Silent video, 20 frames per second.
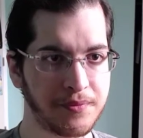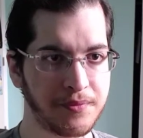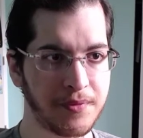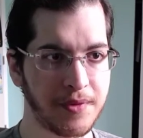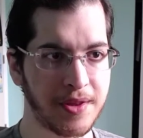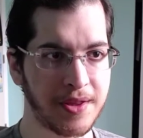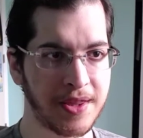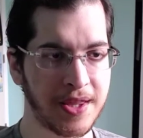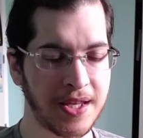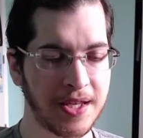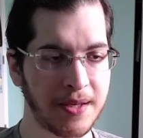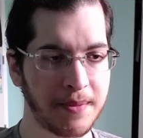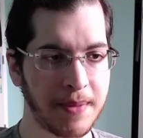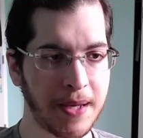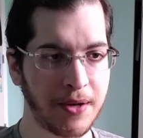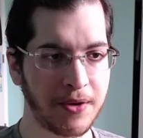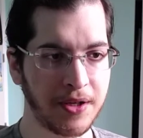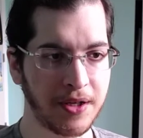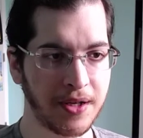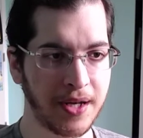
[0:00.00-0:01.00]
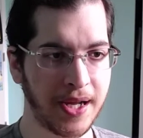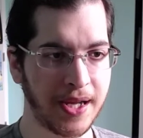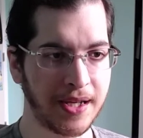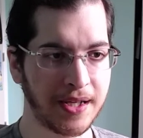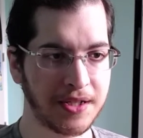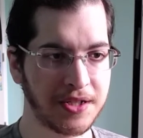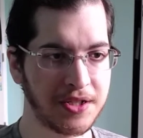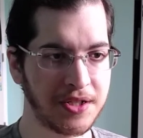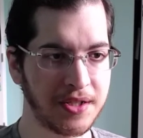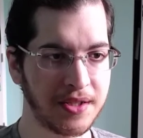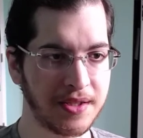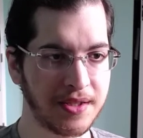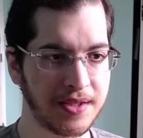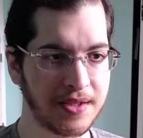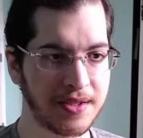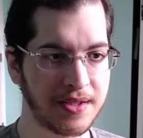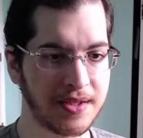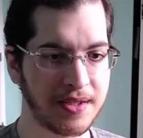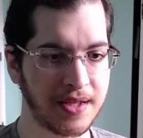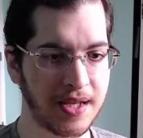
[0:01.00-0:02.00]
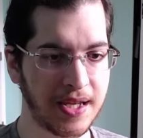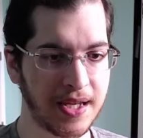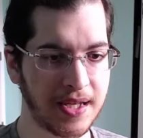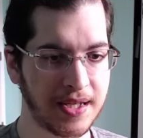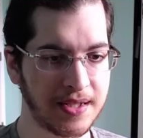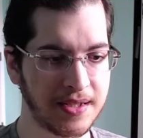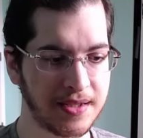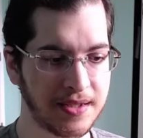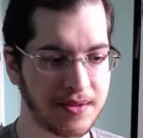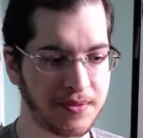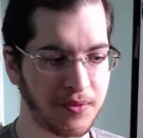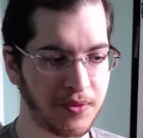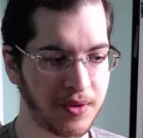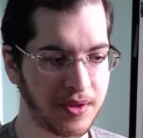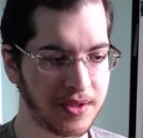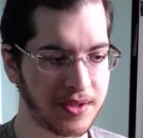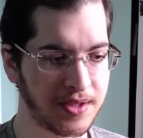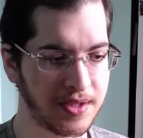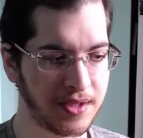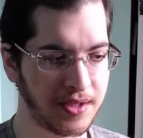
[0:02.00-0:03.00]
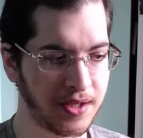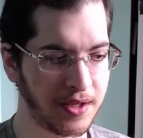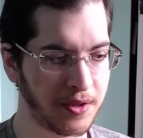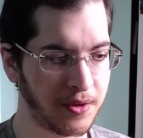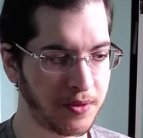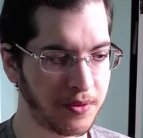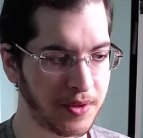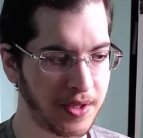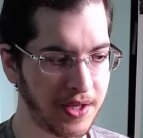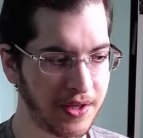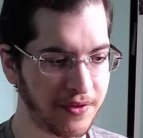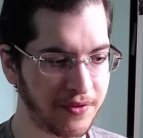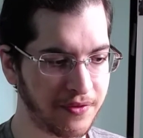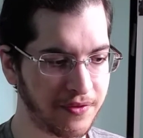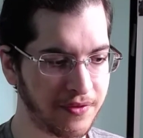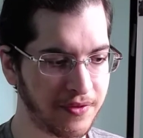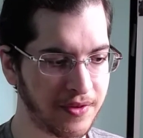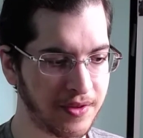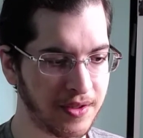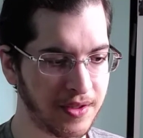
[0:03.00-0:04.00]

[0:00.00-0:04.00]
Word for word: think about your actions and want to know if